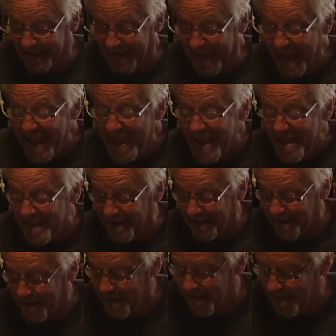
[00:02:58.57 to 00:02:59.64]
can
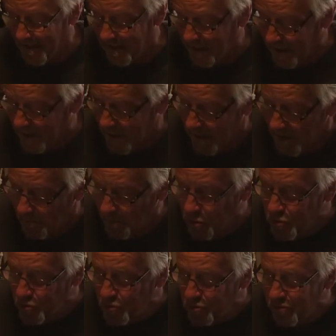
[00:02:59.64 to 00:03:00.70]

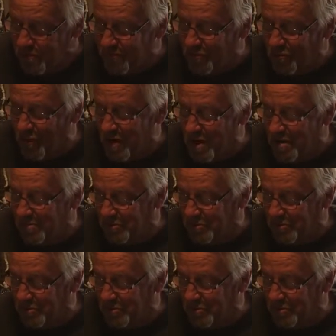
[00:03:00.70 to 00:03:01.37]
move a rubber